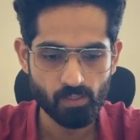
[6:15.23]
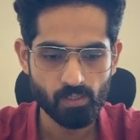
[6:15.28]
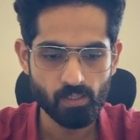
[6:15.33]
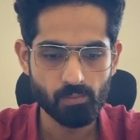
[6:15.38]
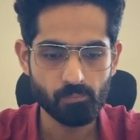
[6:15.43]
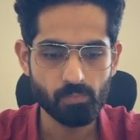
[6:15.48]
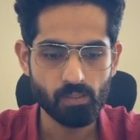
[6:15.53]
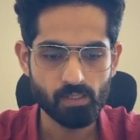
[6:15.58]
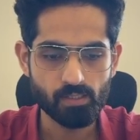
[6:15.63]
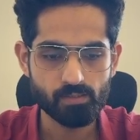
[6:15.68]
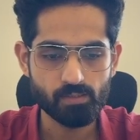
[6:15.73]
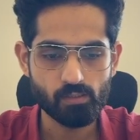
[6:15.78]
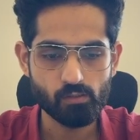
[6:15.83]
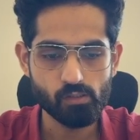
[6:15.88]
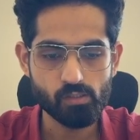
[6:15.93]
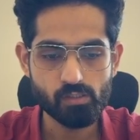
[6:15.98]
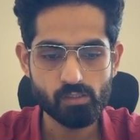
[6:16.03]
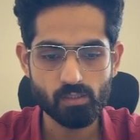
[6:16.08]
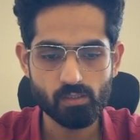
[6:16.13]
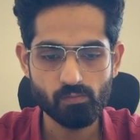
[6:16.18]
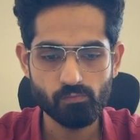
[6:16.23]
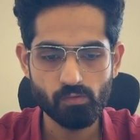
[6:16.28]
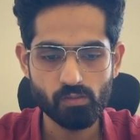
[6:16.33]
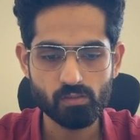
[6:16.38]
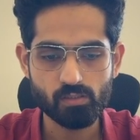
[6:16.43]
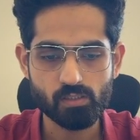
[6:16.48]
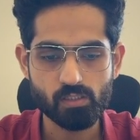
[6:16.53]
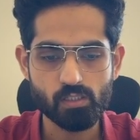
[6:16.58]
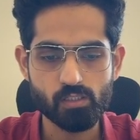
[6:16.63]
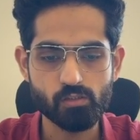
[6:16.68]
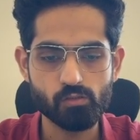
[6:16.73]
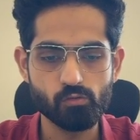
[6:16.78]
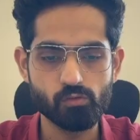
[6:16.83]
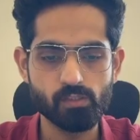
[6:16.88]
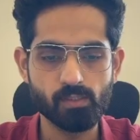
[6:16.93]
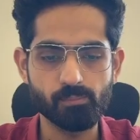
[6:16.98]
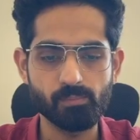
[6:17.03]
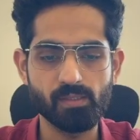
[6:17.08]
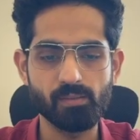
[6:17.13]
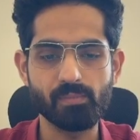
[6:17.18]
But the reason we suggest
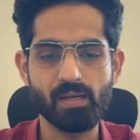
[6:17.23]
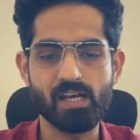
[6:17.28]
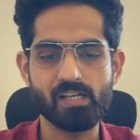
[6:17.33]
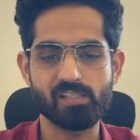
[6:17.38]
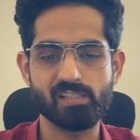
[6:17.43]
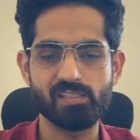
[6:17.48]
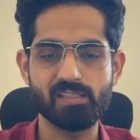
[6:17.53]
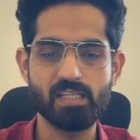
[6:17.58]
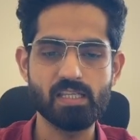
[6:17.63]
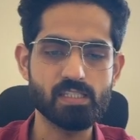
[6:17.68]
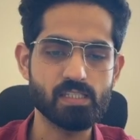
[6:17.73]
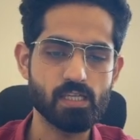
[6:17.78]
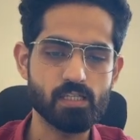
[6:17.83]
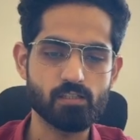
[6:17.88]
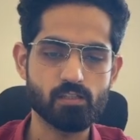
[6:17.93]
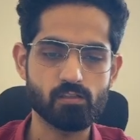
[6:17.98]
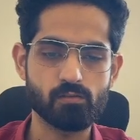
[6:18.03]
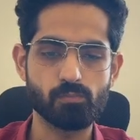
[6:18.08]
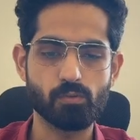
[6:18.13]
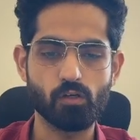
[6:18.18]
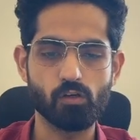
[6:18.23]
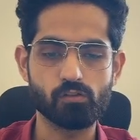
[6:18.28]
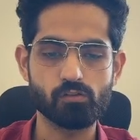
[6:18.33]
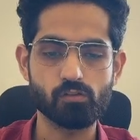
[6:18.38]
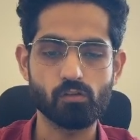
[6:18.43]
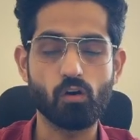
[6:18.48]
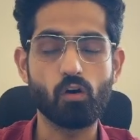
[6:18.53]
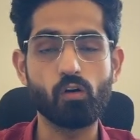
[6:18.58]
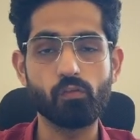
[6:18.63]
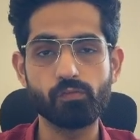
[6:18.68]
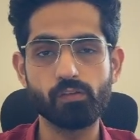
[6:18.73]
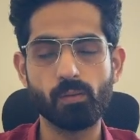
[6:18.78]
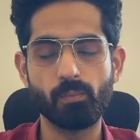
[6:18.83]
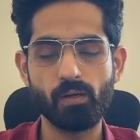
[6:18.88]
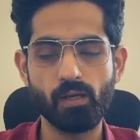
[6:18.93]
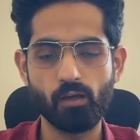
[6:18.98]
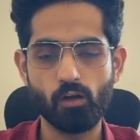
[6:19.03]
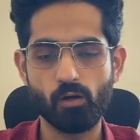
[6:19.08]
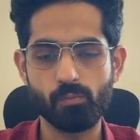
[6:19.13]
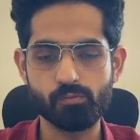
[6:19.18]
using PMax in this case is because of the
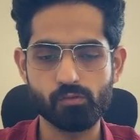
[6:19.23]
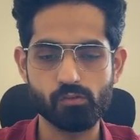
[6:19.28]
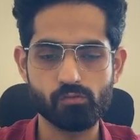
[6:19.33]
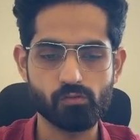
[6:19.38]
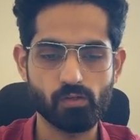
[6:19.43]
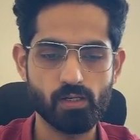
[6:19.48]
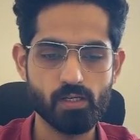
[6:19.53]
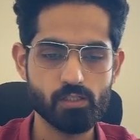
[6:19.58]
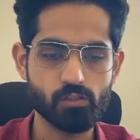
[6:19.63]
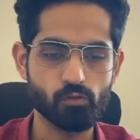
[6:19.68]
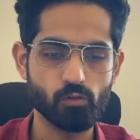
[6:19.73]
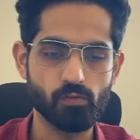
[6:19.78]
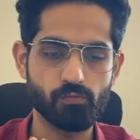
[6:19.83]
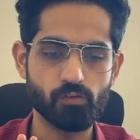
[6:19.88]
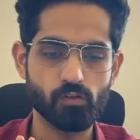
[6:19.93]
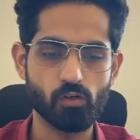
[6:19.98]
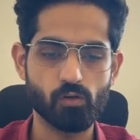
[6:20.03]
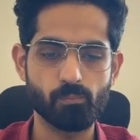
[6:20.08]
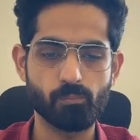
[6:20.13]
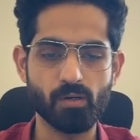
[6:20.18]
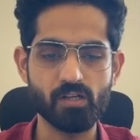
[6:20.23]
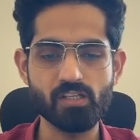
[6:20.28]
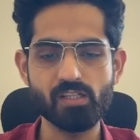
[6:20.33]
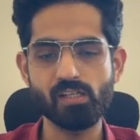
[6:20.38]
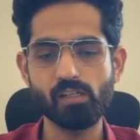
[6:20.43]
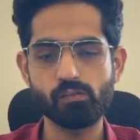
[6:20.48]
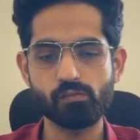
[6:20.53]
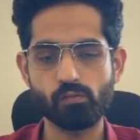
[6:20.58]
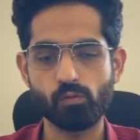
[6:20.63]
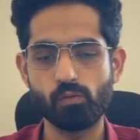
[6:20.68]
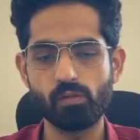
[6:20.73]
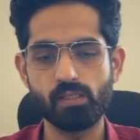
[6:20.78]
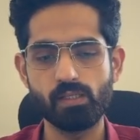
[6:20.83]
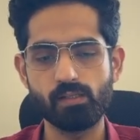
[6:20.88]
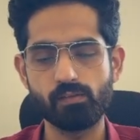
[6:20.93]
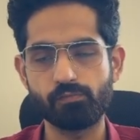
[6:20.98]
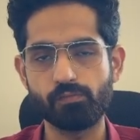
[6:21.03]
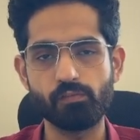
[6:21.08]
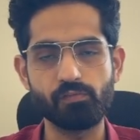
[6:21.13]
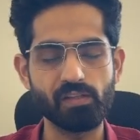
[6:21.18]
bidding options, right? So if your budget is
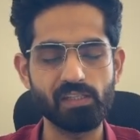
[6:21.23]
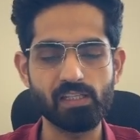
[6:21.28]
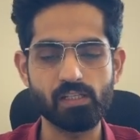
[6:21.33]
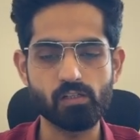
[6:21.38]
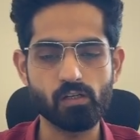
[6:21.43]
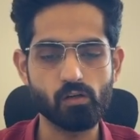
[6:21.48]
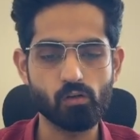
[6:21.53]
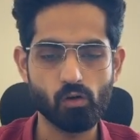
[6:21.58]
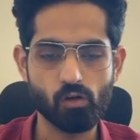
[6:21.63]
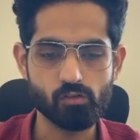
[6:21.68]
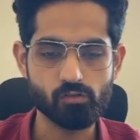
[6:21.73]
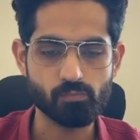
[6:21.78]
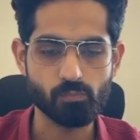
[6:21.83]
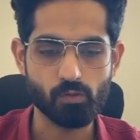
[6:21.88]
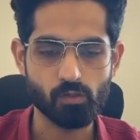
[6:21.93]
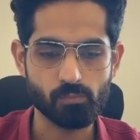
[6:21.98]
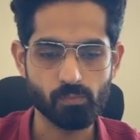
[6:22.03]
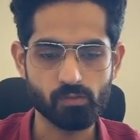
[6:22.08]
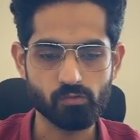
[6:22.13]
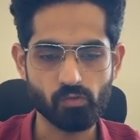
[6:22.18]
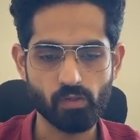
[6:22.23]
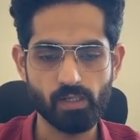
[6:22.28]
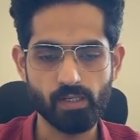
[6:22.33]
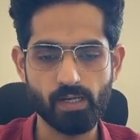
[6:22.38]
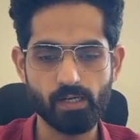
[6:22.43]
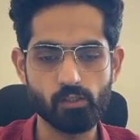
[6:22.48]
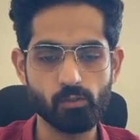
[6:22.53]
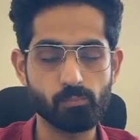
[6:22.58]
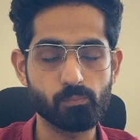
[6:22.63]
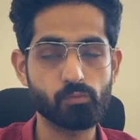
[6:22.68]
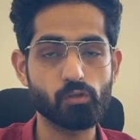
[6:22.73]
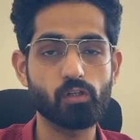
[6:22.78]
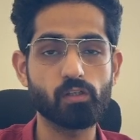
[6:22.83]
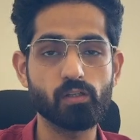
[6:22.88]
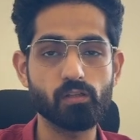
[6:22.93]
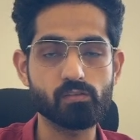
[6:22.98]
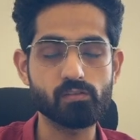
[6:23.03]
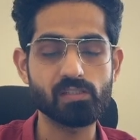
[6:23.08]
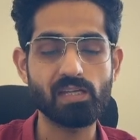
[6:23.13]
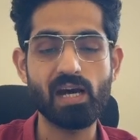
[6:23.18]
only $1,500 per month, right, and your
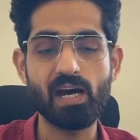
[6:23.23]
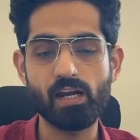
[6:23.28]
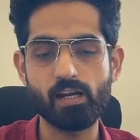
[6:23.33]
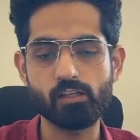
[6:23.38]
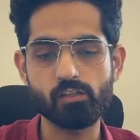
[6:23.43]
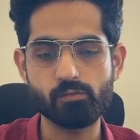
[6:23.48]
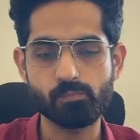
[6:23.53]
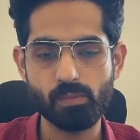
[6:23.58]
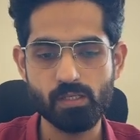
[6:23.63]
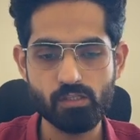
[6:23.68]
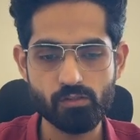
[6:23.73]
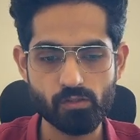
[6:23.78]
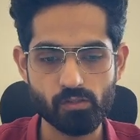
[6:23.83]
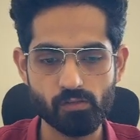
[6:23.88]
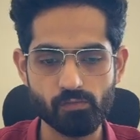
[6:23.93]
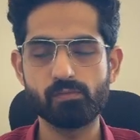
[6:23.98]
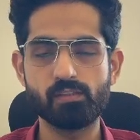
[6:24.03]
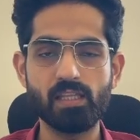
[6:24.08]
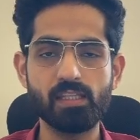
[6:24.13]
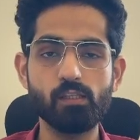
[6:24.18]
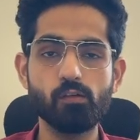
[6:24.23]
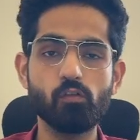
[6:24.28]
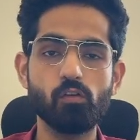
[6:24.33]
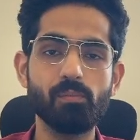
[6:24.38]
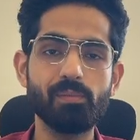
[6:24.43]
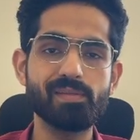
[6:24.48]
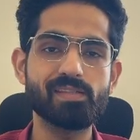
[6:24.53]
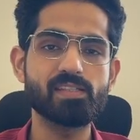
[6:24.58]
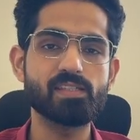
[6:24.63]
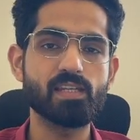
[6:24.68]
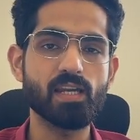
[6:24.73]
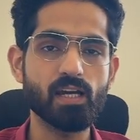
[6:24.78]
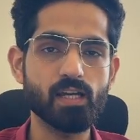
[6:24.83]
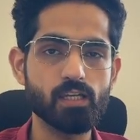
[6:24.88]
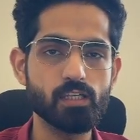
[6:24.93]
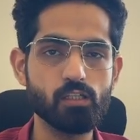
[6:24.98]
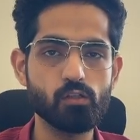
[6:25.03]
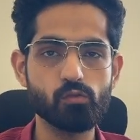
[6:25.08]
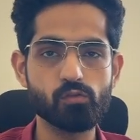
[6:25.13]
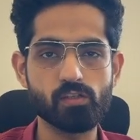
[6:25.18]
products are expensive, then you will be stuck
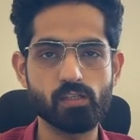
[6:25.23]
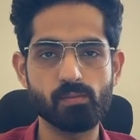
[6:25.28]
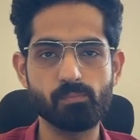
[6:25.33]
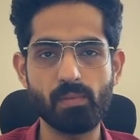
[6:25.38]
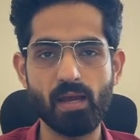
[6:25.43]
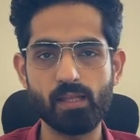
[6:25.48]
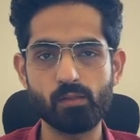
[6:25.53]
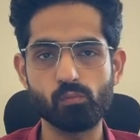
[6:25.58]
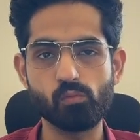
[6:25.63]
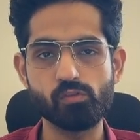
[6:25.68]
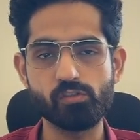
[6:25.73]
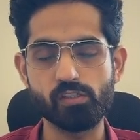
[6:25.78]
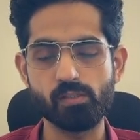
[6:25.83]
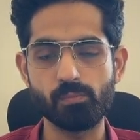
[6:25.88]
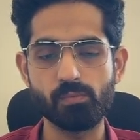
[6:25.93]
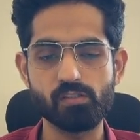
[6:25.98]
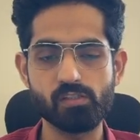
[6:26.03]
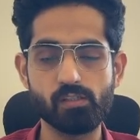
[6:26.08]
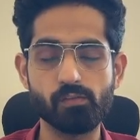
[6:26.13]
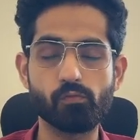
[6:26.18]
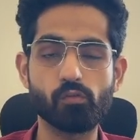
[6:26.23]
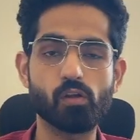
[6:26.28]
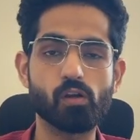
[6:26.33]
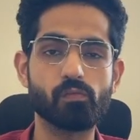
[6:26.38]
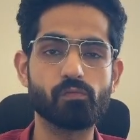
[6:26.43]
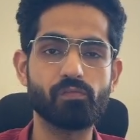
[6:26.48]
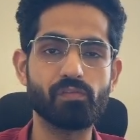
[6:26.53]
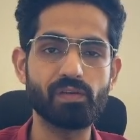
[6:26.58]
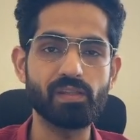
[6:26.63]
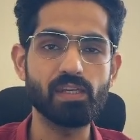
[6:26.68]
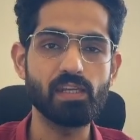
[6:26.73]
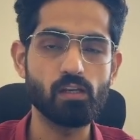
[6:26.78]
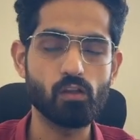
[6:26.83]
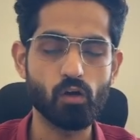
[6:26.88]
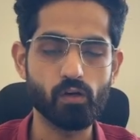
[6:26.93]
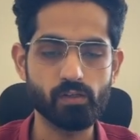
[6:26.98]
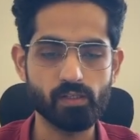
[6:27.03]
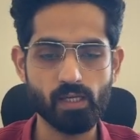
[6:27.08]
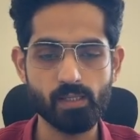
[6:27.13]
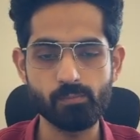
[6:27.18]
using manual CPC for a very
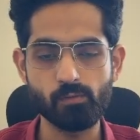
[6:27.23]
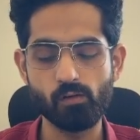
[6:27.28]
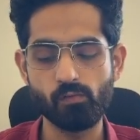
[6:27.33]
long time.